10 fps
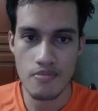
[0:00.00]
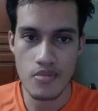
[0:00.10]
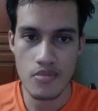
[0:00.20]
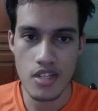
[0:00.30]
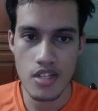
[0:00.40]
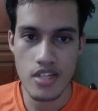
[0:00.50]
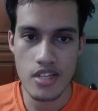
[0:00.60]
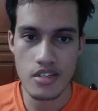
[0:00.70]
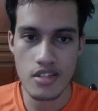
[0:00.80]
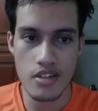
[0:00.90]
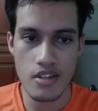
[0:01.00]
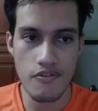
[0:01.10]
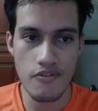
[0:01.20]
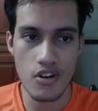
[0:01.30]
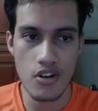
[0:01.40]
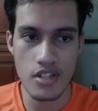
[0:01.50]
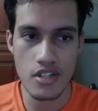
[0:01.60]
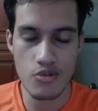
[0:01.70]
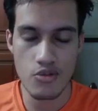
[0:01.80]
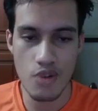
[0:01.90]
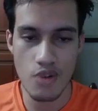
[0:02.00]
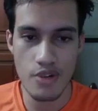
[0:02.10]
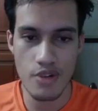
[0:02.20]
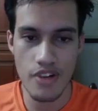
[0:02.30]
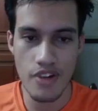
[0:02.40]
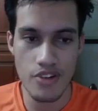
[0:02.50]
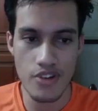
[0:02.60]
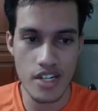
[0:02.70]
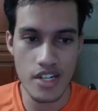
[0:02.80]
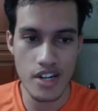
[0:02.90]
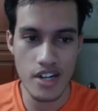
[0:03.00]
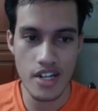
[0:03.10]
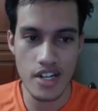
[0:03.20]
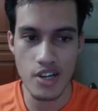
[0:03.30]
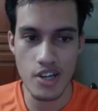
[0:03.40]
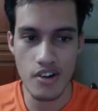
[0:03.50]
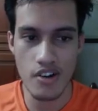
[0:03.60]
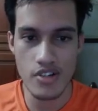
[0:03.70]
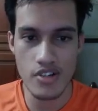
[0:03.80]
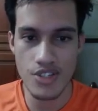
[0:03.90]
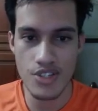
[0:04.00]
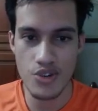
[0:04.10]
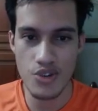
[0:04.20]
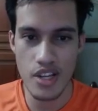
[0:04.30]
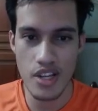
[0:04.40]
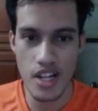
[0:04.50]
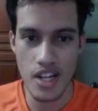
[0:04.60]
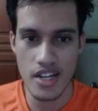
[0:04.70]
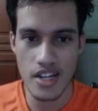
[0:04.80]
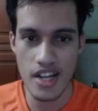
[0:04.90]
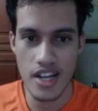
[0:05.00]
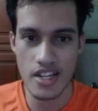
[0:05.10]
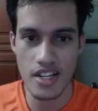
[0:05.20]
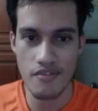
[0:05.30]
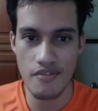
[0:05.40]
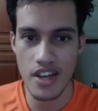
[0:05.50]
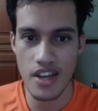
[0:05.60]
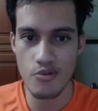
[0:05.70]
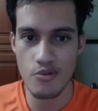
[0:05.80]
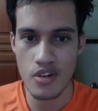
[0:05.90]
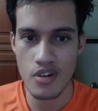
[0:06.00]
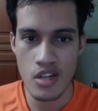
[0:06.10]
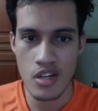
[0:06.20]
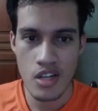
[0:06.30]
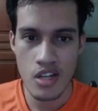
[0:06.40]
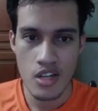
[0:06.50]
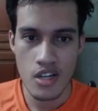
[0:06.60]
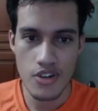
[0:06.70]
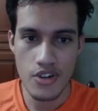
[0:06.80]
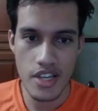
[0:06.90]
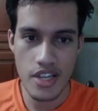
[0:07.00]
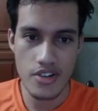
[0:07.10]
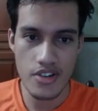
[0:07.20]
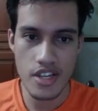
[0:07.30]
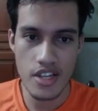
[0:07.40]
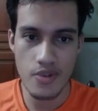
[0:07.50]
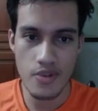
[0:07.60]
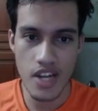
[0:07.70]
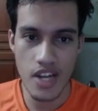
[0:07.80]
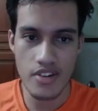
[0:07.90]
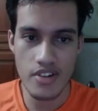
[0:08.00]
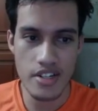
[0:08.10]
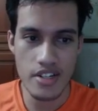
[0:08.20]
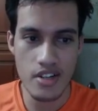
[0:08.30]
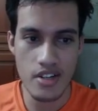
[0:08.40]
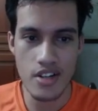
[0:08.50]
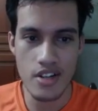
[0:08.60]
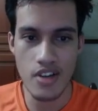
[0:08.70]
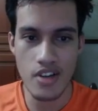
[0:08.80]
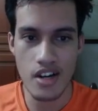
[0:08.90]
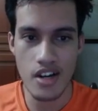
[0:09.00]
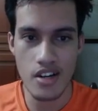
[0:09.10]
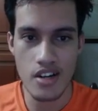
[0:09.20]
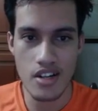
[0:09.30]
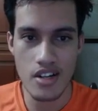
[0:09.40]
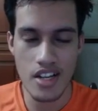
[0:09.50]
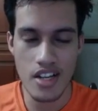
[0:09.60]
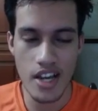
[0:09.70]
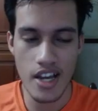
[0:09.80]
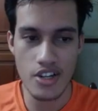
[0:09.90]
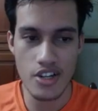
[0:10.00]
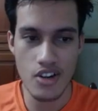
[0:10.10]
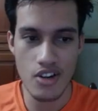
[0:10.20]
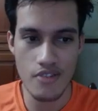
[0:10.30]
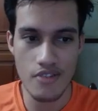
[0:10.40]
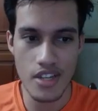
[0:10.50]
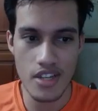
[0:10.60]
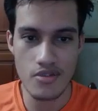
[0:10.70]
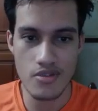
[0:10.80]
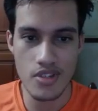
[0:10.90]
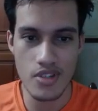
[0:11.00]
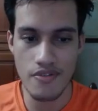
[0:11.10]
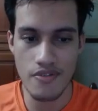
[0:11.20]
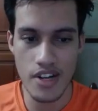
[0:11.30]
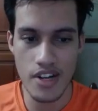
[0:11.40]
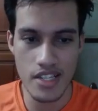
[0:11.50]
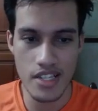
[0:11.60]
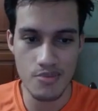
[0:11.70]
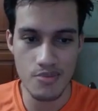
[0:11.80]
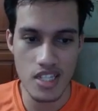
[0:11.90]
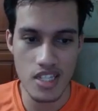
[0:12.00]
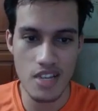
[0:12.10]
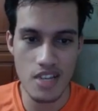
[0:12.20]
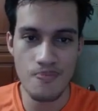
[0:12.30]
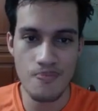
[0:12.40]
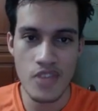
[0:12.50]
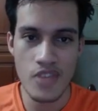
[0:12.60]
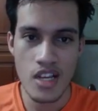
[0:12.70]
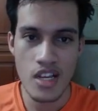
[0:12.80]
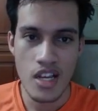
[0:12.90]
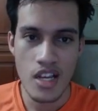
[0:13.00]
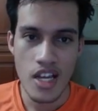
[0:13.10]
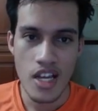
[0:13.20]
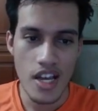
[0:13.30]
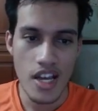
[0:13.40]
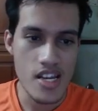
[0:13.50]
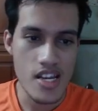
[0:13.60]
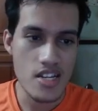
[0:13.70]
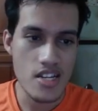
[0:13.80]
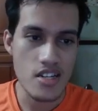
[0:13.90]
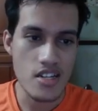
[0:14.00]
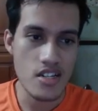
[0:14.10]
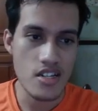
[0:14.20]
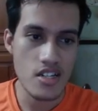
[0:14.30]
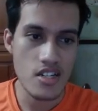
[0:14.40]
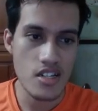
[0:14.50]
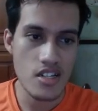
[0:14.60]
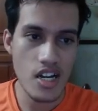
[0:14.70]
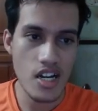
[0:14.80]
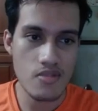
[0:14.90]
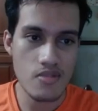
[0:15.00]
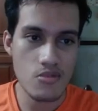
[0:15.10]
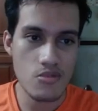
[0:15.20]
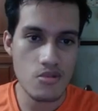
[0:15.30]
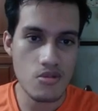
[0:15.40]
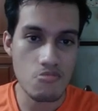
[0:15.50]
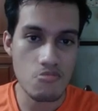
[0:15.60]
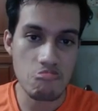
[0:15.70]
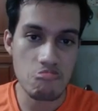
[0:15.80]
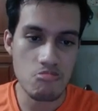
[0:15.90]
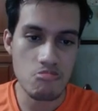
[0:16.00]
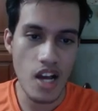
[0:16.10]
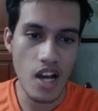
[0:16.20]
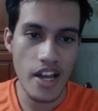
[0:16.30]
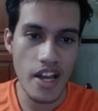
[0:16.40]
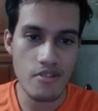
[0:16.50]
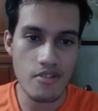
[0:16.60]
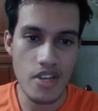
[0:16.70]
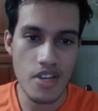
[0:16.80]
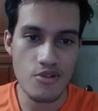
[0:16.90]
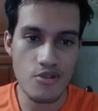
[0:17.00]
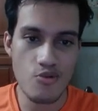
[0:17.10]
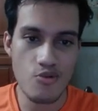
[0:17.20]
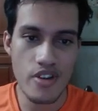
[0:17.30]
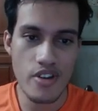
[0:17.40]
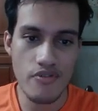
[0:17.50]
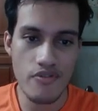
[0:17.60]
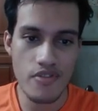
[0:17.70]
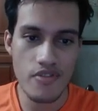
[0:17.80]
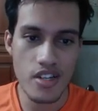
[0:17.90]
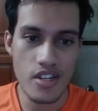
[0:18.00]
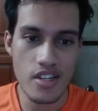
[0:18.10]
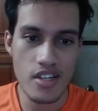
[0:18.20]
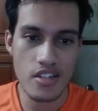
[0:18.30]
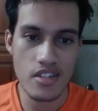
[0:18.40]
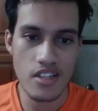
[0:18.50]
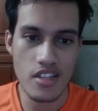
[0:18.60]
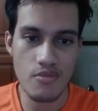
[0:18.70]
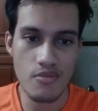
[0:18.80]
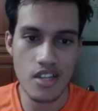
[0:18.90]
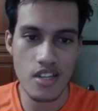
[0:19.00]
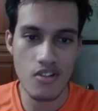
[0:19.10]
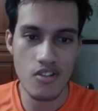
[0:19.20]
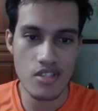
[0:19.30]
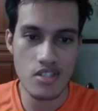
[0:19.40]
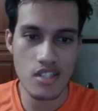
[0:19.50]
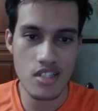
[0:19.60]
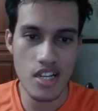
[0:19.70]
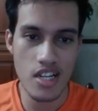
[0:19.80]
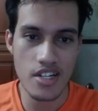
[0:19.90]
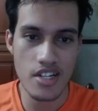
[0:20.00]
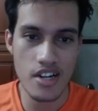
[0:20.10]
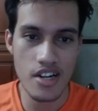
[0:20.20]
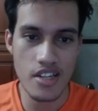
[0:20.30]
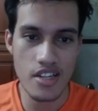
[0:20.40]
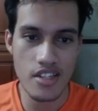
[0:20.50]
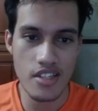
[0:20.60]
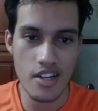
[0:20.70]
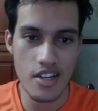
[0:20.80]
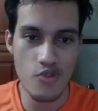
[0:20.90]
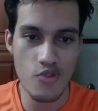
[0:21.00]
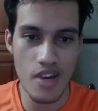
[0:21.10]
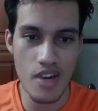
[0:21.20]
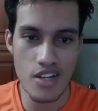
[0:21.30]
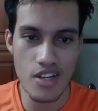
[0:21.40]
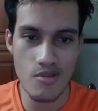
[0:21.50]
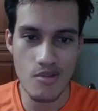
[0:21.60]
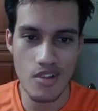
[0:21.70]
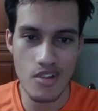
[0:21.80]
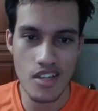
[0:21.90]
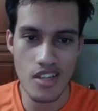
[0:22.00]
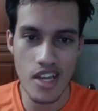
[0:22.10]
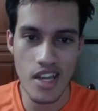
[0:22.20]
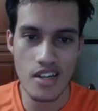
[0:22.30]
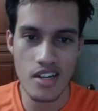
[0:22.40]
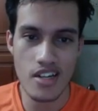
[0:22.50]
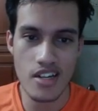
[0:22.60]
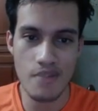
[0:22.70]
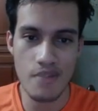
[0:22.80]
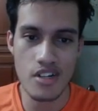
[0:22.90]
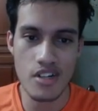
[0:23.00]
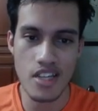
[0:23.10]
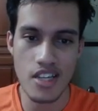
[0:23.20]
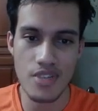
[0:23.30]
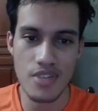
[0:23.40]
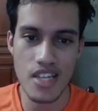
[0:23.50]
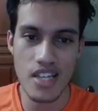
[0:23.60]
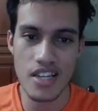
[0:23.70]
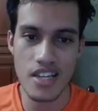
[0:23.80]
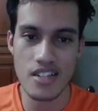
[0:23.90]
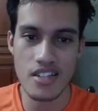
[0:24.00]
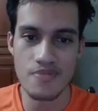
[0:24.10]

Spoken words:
This for Swampert with Hydro Cannon, right? And then you have Auroras, which they had an event during its release with Tyrant, and you can catch a lot of it, so it's a very accessible team. And then yeah, so I had to make do with this team against all the legendaries, and we managed to get them on the CMP tie here,